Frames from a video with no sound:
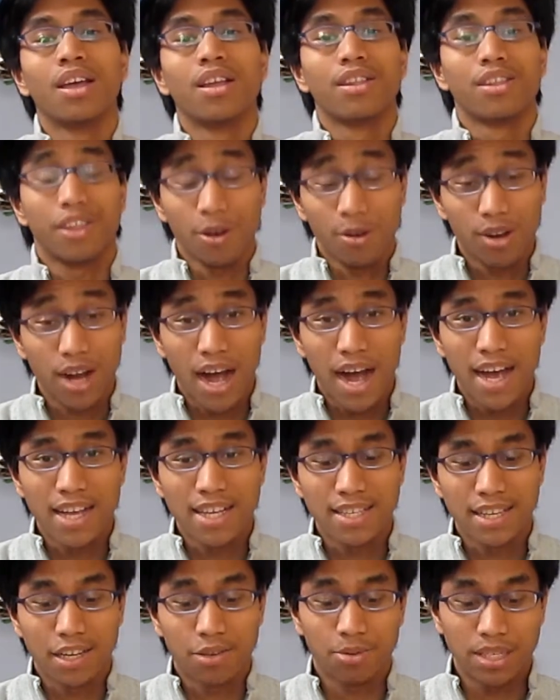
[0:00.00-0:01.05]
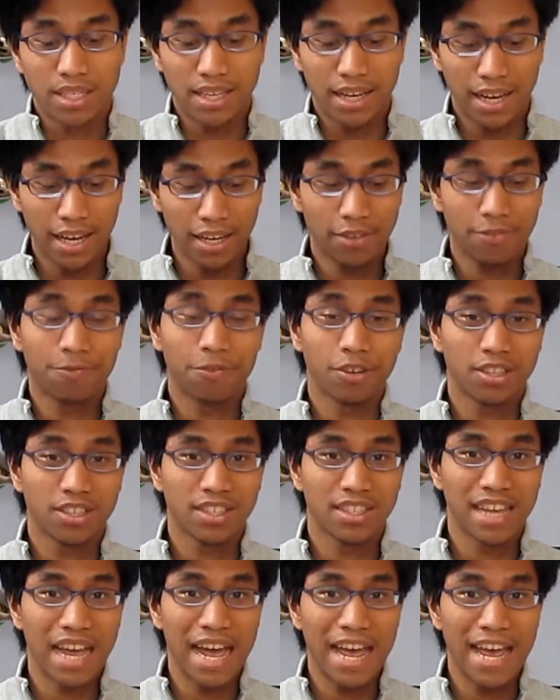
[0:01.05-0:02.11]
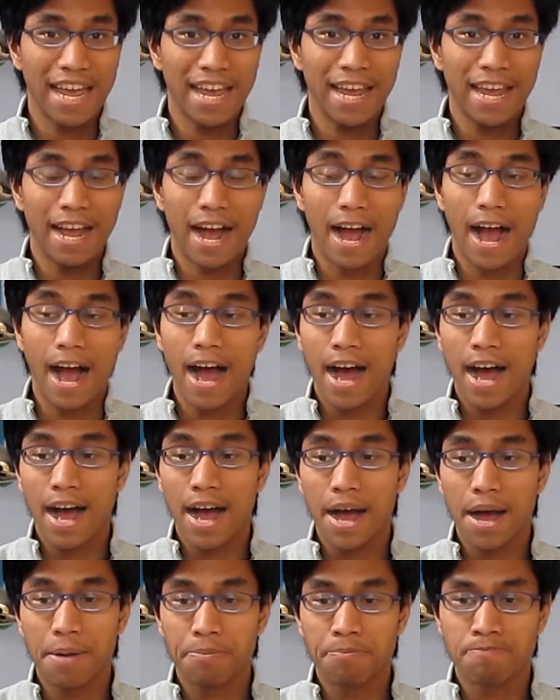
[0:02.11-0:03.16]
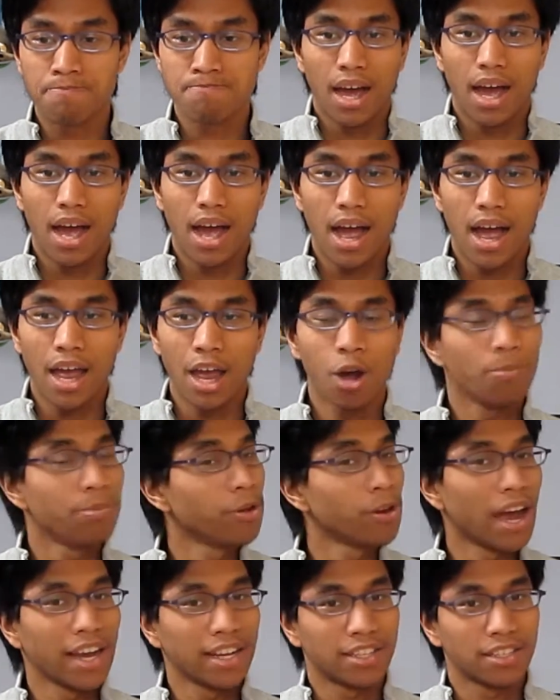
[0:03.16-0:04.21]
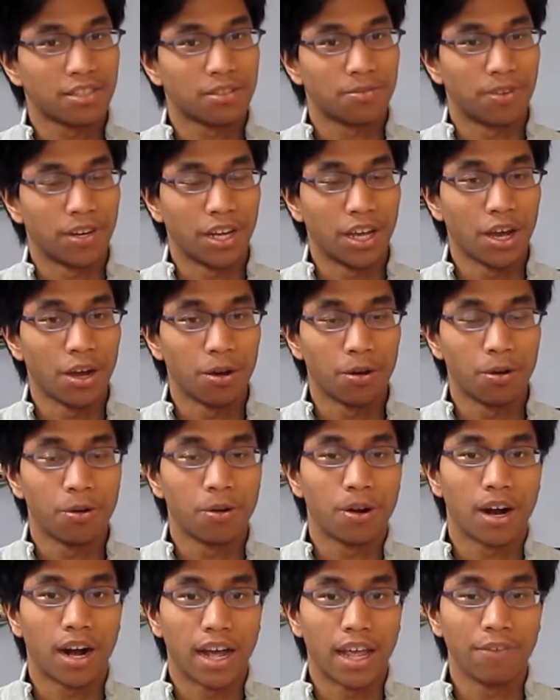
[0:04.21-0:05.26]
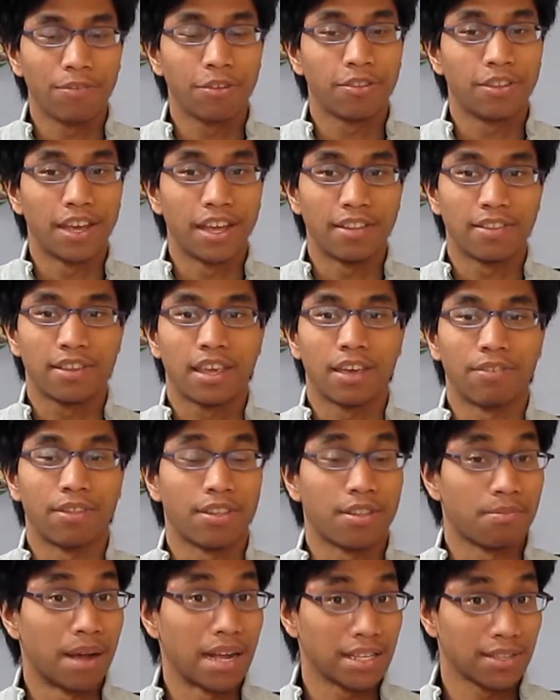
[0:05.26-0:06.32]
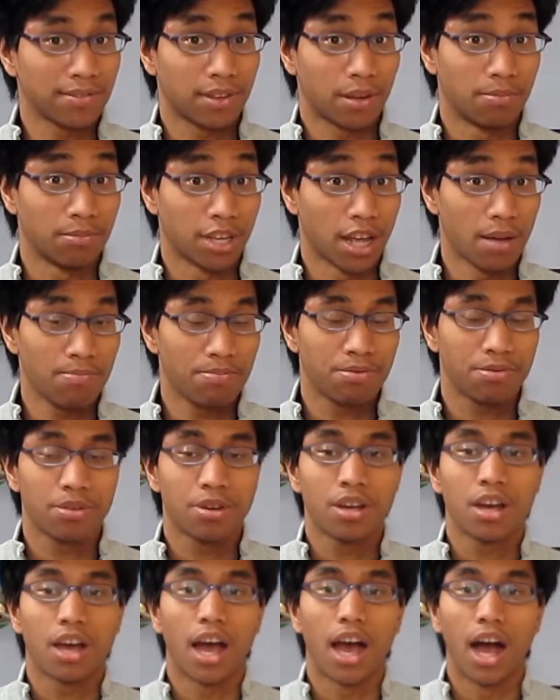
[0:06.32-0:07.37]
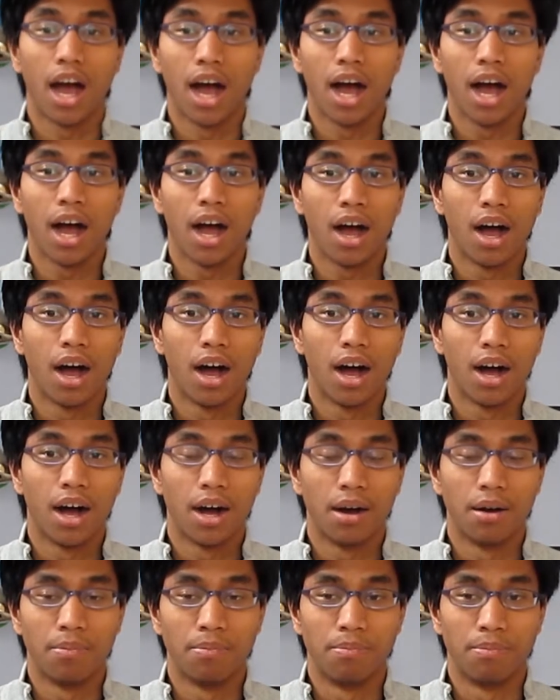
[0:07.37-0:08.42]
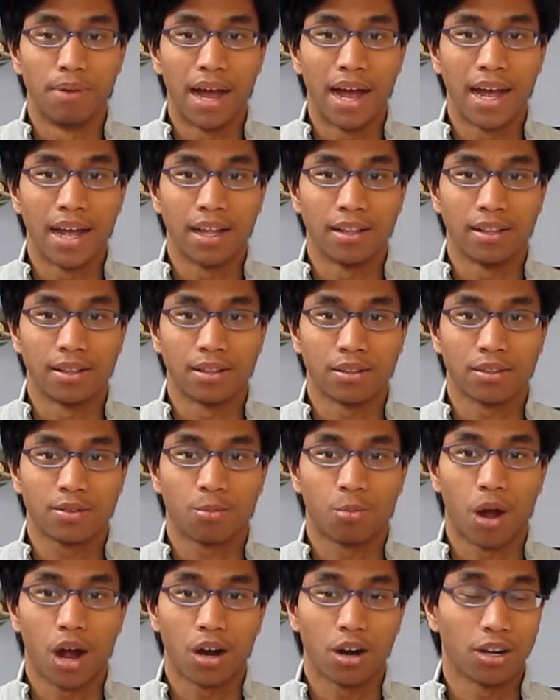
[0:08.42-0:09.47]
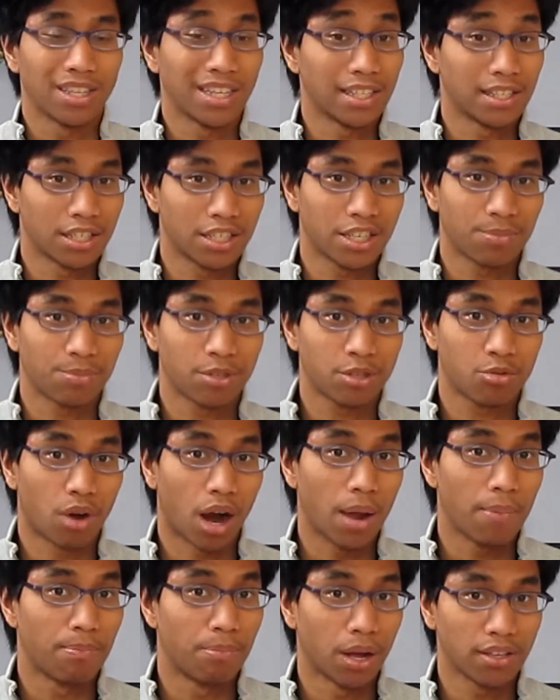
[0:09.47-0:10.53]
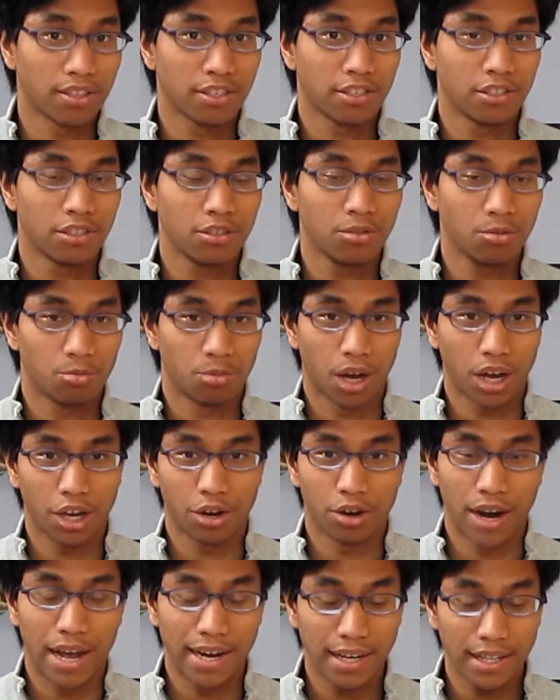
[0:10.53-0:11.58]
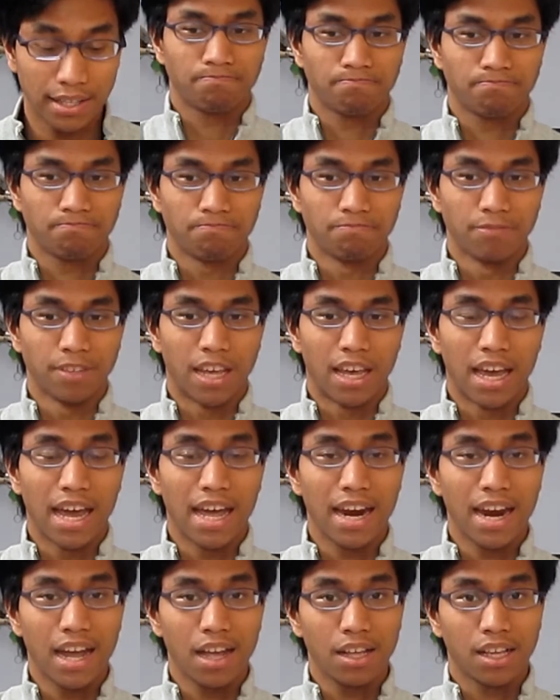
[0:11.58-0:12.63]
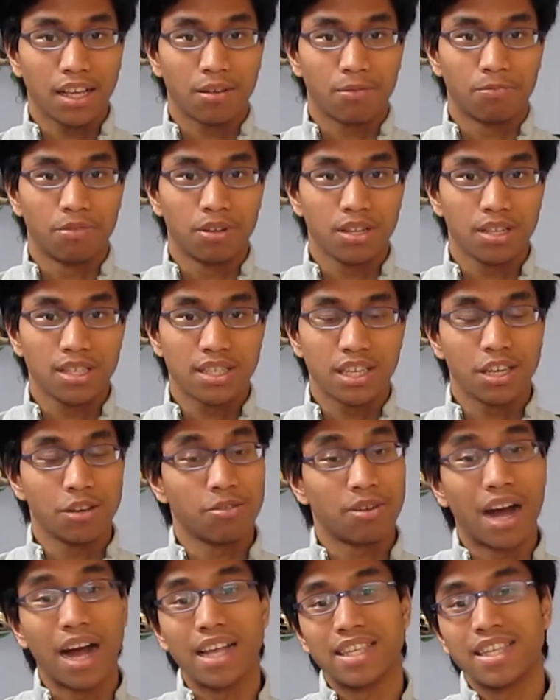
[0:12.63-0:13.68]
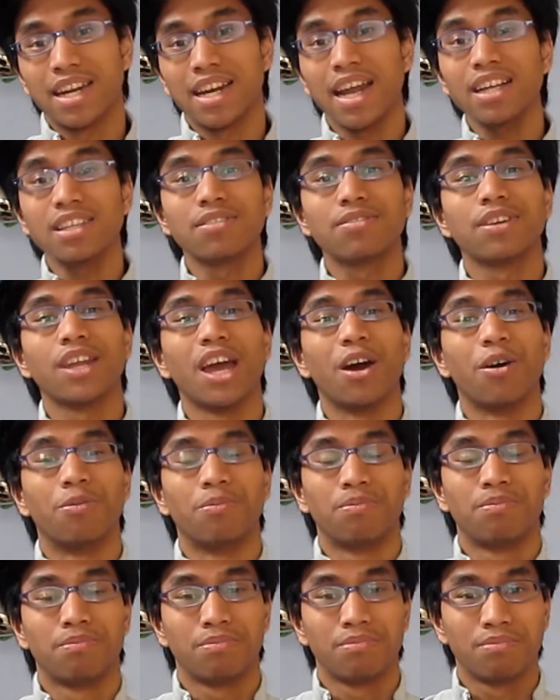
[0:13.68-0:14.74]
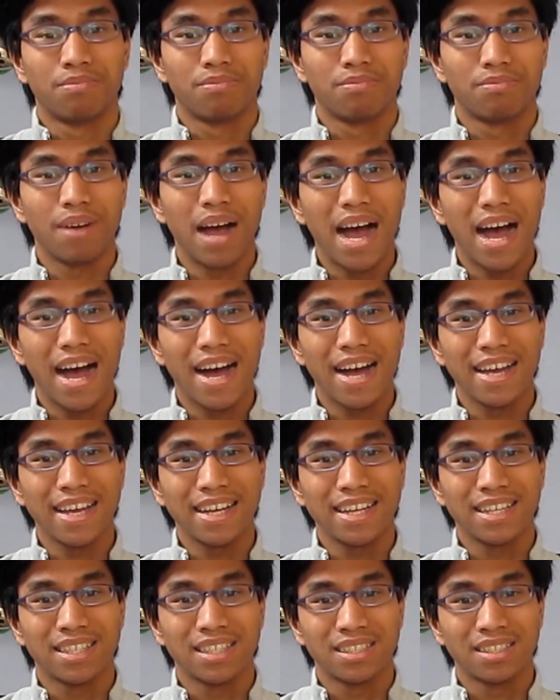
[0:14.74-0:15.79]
So guys, that was it for today. I hope you liked this video. If you did, give this a massive thumbs up. And why not hit the subscribe button while you're at it. And I will see you guys in the next video. Bye!